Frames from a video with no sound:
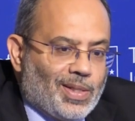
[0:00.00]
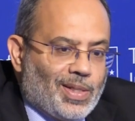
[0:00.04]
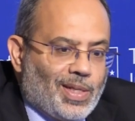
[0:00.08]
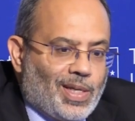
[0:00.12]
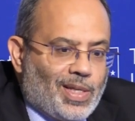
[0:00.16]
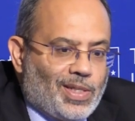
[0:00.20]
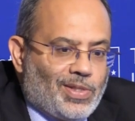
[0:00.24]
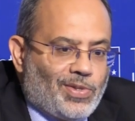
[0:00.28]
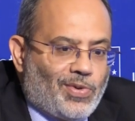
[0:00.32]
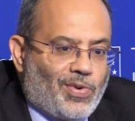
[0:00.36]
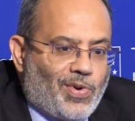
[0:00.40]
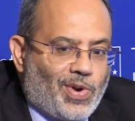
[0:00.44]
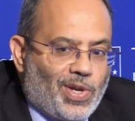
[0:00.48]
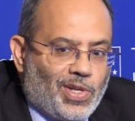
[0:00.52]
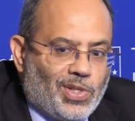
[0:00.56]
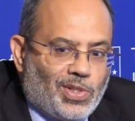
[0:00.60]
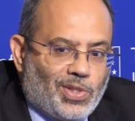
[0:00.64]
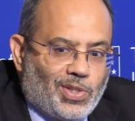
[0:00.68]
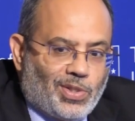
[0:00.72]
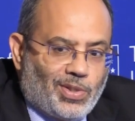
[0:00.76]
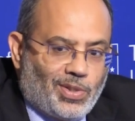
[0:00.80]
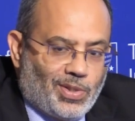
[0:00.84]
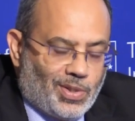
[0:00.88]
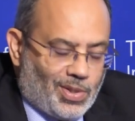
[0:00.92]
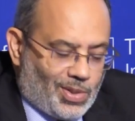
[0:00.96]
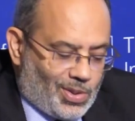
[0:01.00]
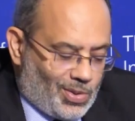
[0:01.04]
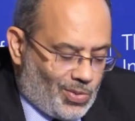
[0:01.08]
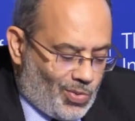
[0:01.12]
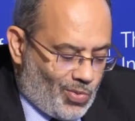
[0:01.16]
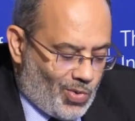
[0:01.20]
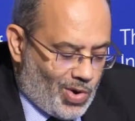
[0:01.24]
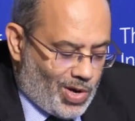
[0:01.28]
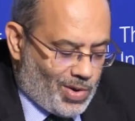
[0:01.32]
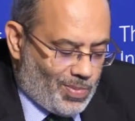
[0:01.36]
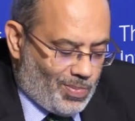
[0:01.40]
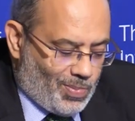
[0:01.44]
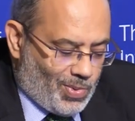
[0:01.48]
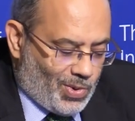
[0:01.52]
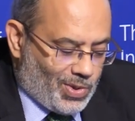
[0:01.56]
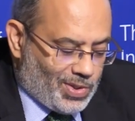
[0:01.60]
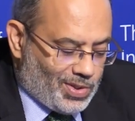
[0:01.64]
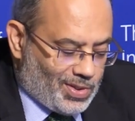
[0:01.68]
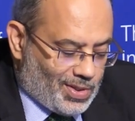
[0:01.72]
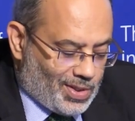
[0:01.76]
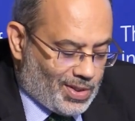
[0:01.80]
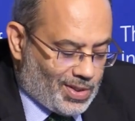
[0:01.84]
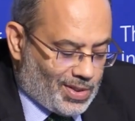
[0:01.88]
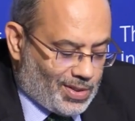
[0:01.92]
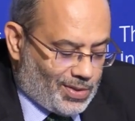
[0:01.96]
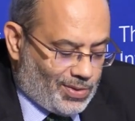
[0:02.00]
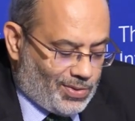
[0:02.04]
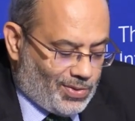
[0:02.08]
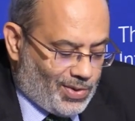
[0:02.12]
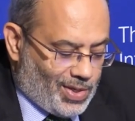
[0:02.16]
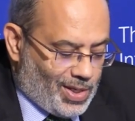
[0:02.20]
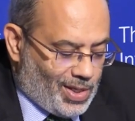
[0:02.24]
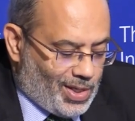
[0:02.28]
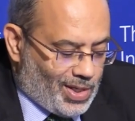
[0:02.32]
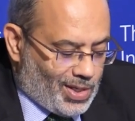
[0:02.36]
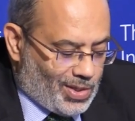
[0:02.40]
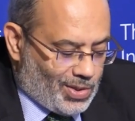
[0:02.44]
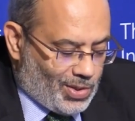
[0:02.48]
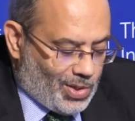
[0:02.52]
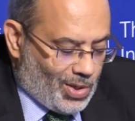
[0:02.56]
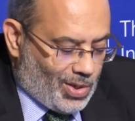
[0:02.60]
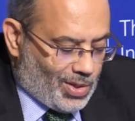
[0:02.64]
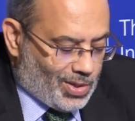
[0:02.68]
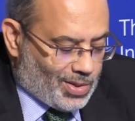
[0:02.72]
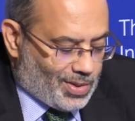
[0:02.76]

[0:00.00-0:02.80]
has reached uh, $1.6 trillion